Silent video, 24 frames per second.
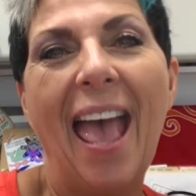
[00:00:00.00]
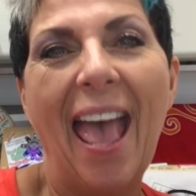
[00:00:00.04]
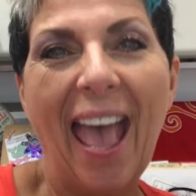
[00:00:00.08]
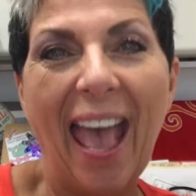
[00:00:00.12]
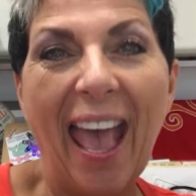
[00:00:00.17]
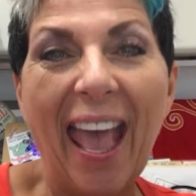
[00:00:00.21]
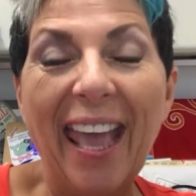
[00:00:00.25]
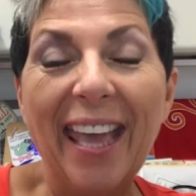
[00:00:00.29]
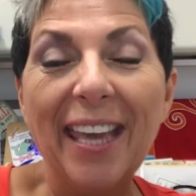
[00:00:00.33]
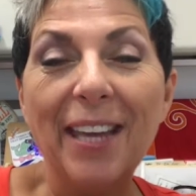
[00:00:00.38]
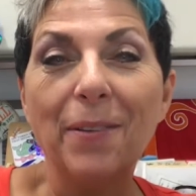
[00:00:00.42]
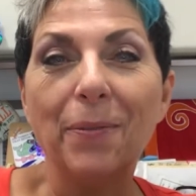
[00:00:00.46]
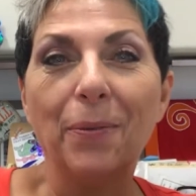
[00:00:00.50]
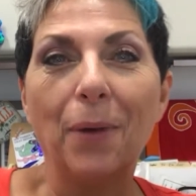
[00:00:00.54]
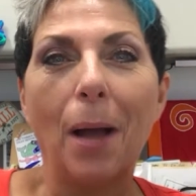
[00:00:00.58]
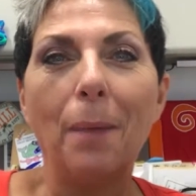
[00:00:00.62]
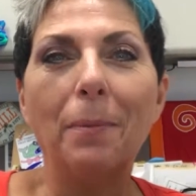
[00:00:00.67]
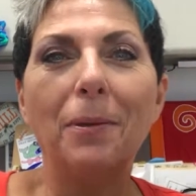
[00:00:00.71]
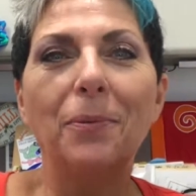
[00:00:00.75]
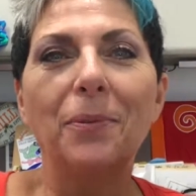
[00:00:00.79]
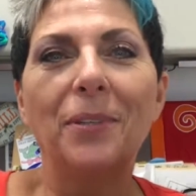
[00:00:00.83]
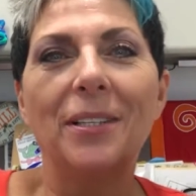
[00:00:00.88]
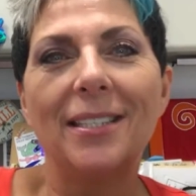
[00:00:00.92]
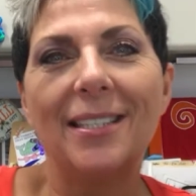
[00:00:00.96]
Hey,
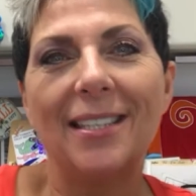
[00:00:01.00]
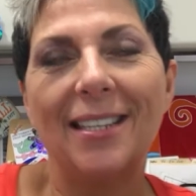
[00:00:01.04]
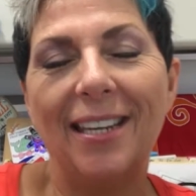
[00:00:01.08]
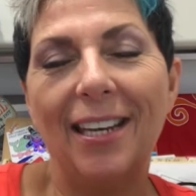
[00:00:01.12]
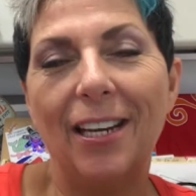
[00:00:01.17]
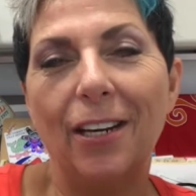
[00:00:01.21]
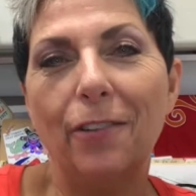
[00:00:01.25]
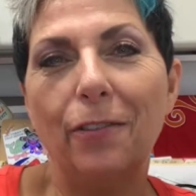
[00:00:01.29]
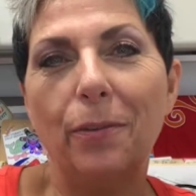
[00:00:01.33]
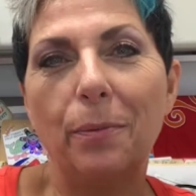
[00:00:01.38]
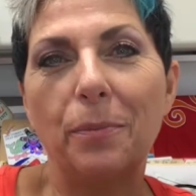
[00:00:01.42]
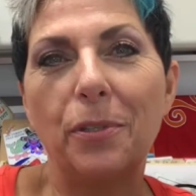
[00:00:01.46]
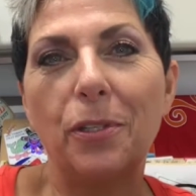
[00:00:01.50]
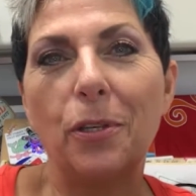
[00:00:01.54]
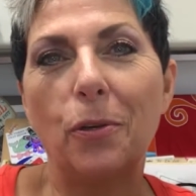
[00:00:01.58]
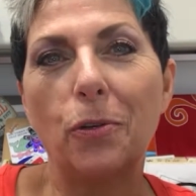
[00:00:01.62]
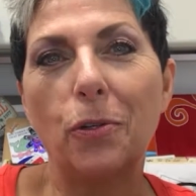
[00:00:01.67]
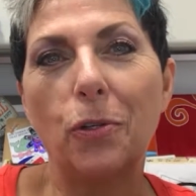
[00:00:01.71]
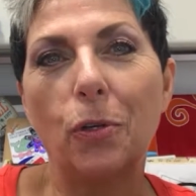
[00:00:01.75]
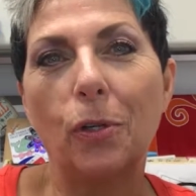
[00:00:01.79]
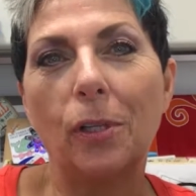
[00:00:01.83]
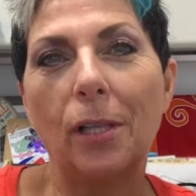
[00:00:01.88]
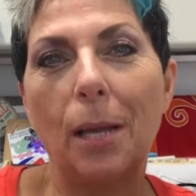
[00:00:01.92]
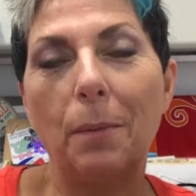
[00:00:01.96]
Robin Wilson here from
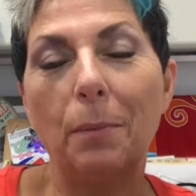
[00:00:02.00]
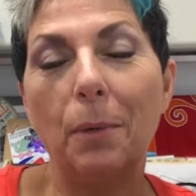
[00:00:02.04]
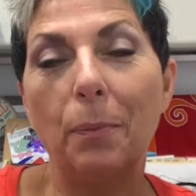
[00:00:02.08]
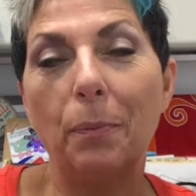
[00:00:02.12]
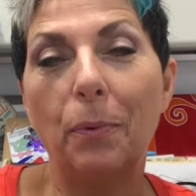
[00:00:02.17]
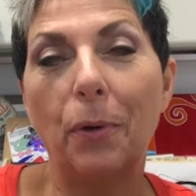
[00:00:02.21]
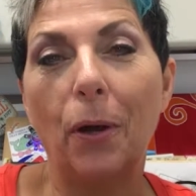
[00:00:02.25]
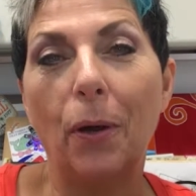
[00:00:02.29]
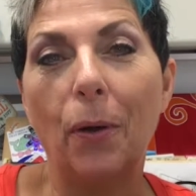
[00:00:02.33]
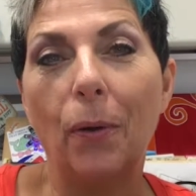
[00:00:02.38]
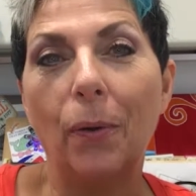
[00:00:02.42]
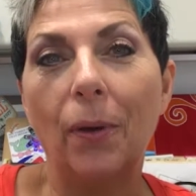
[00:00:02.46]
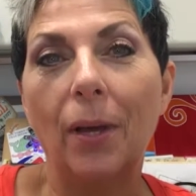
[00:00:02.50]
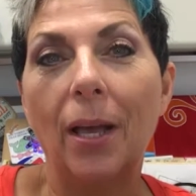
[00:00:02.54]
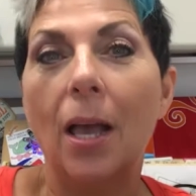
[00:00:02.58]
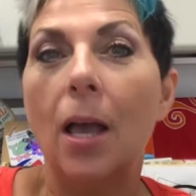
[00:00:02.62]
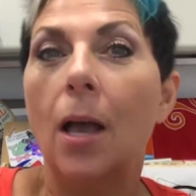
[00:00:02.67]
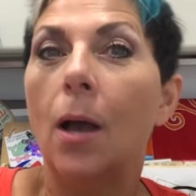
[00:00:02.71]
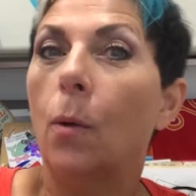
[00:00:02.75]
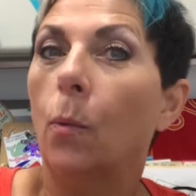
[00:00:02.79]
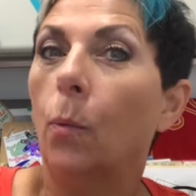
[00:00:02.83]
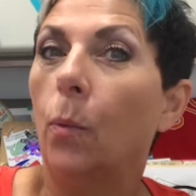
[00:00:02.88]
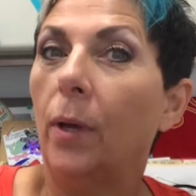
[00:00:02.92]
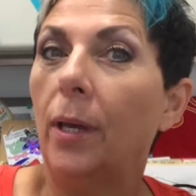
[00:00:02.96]
Social Climber Pro.
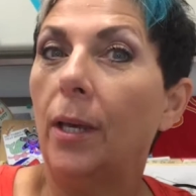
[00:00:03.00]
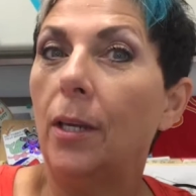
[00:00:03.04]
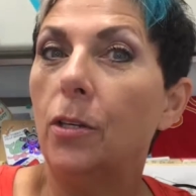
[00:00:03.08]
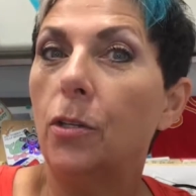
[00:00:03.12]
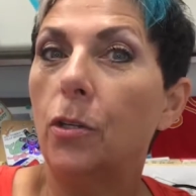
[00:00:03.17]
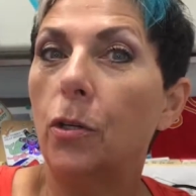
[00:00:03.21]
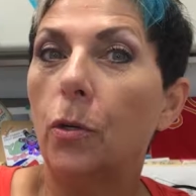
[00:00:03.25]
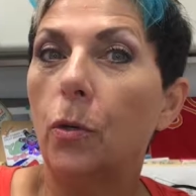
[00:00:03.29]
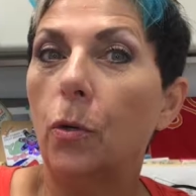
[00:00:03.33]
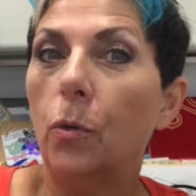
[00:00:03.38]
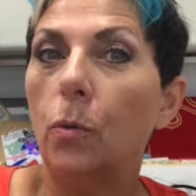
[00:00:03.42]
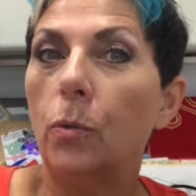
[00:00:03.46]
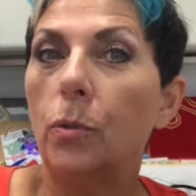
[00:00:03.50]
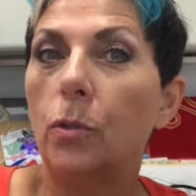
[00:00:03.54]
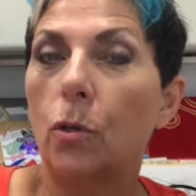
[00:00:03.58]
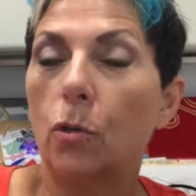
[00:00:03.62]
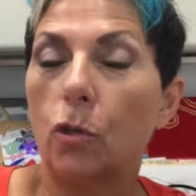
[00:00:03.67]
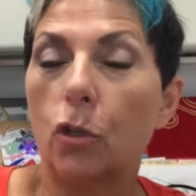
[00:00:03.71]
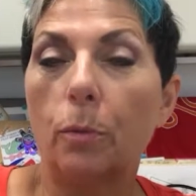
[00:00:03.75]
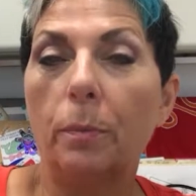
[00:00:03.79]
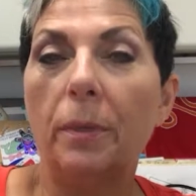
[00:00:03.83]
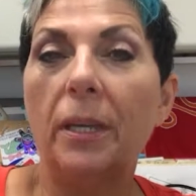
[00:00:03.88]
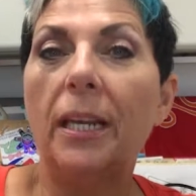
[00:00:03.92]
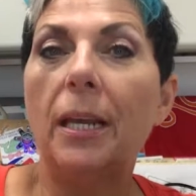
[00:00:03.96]
We do
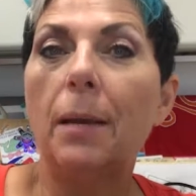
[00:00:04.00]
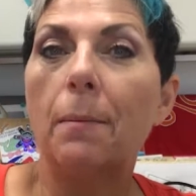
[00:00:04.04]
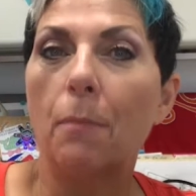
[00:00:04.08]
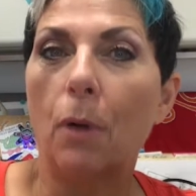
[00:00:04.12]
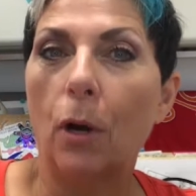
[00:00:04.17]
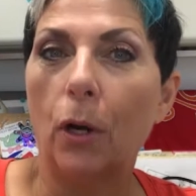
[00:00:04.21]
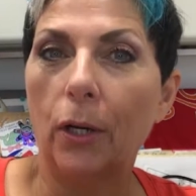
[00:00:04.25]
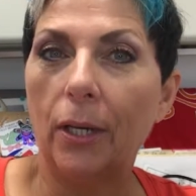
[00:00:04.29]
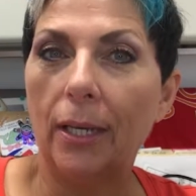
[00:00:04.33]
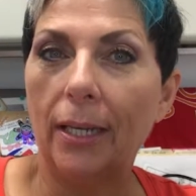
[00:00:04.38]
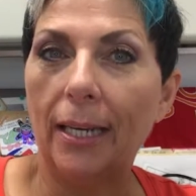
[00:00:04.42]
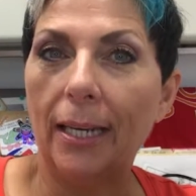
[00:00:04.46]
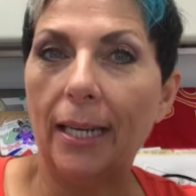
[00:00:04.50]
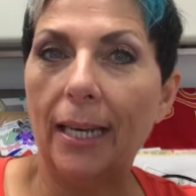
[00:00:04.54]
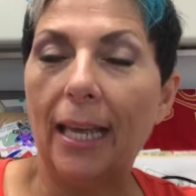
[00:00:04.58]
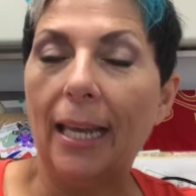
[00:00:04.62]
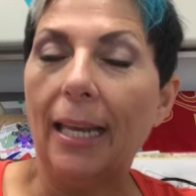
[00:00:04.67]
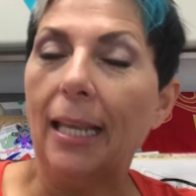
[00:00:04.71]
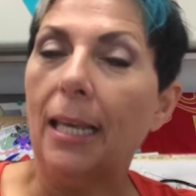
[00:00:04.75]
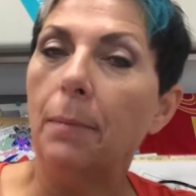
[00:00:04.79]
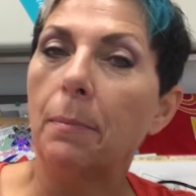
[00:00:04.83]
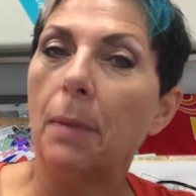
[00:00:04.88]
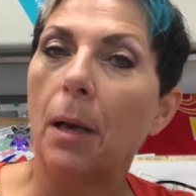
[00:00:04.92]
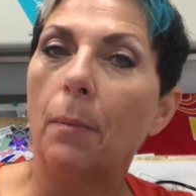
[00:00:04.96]
social media marketing and
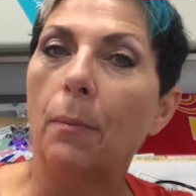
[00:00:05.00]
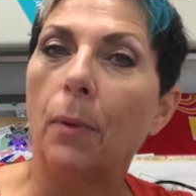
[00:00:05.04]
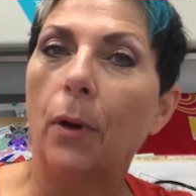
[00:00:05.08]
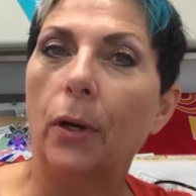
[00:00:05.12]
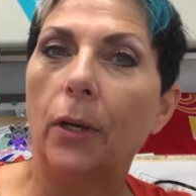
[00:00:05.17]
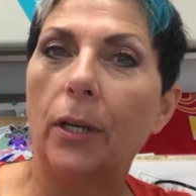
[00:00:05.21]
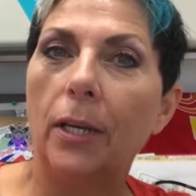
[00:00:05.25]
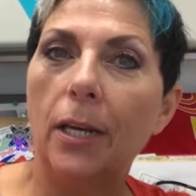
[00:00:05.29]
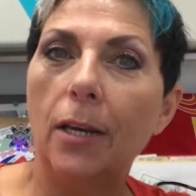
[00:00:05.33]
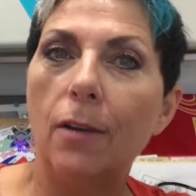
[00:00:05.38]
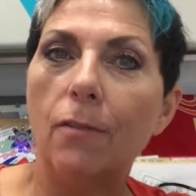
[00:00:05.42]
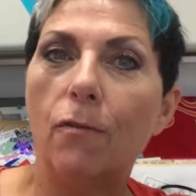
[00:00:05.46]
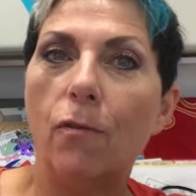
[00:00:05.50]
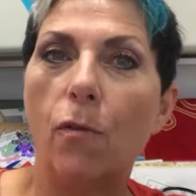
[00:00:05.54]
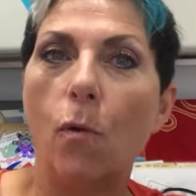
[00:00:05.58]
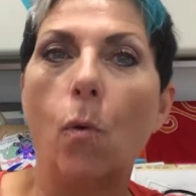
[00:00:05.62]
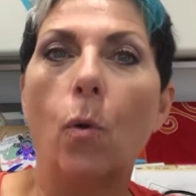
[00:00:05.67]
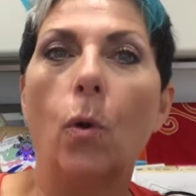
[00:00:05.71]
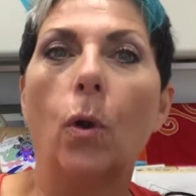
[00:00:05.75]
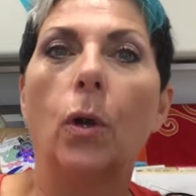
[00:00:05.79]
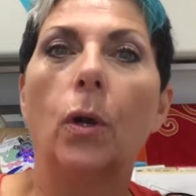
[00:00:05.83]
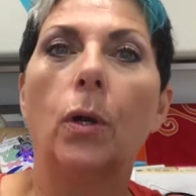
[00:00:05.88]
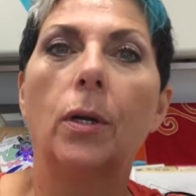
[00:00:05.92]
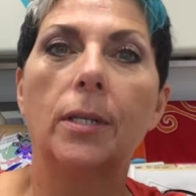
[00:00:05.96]
email marketing
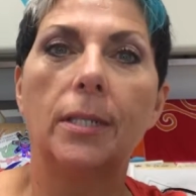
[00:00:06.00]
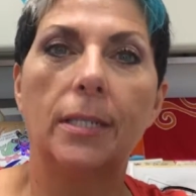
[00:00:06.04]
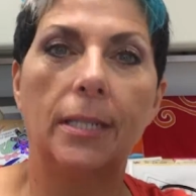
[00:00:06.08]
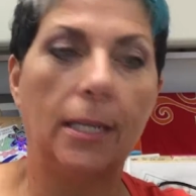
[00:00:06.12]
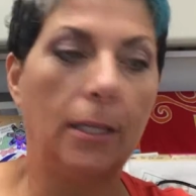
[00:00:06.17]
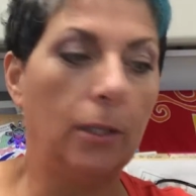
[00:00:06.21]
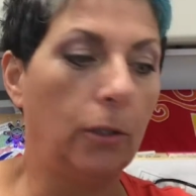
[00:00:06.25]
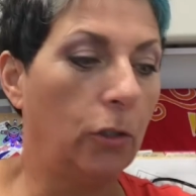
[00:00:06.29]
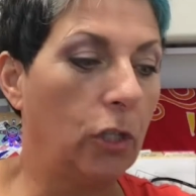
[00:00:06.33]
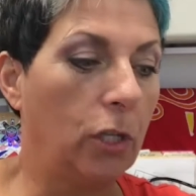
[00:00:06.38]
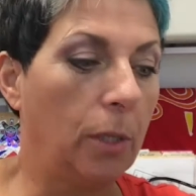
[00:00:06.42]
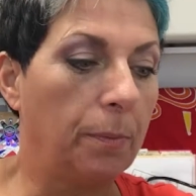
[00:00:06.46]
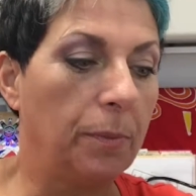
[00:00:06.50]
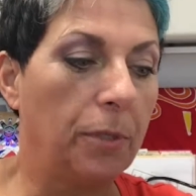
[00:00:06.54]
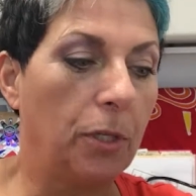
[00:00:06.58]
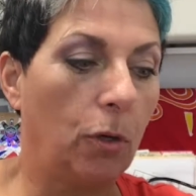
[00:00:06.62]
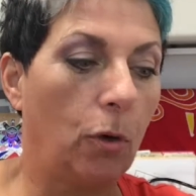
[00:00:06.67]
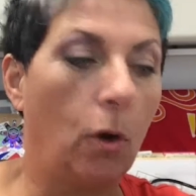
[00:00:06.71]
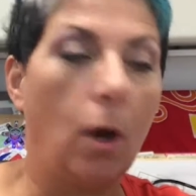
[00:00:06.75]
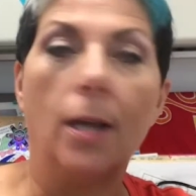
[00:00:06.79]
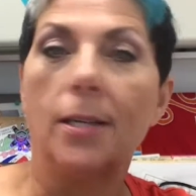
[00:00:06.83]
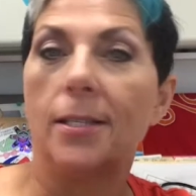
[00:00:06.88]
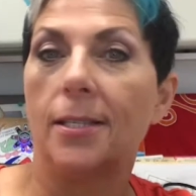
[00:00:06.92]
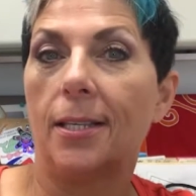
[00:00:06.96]
for dealerships
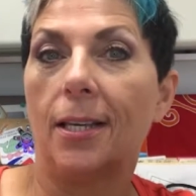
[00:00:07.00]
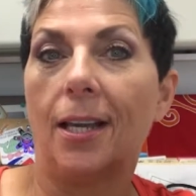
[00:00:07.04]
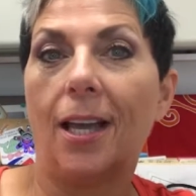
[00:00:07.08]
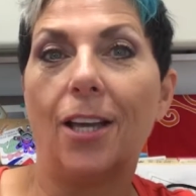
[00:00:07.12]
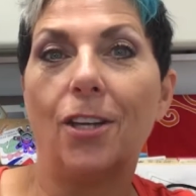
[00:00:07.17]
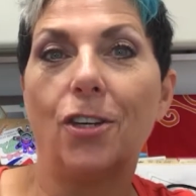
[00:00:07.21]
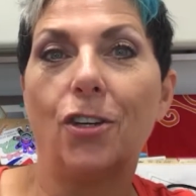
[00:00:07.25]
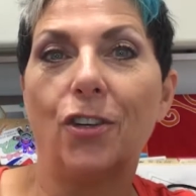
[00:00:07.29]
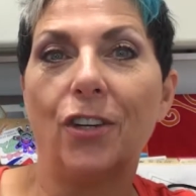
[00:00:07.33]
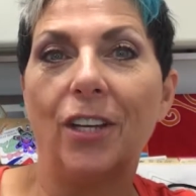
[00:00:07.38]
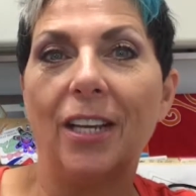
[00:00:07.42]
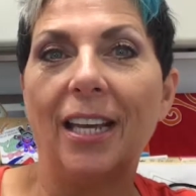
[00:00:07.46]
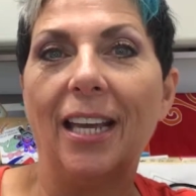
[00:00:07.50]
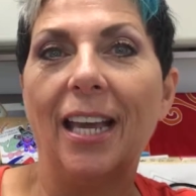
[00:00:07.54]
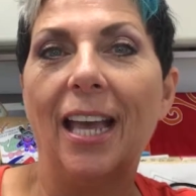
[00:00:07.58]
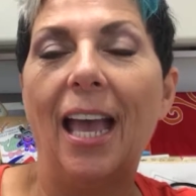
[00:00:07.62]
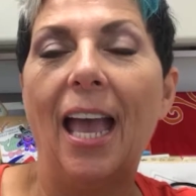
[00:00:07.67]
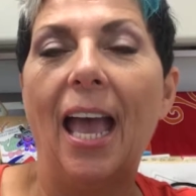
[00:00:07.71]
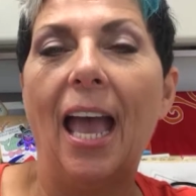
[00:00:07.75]
across the country.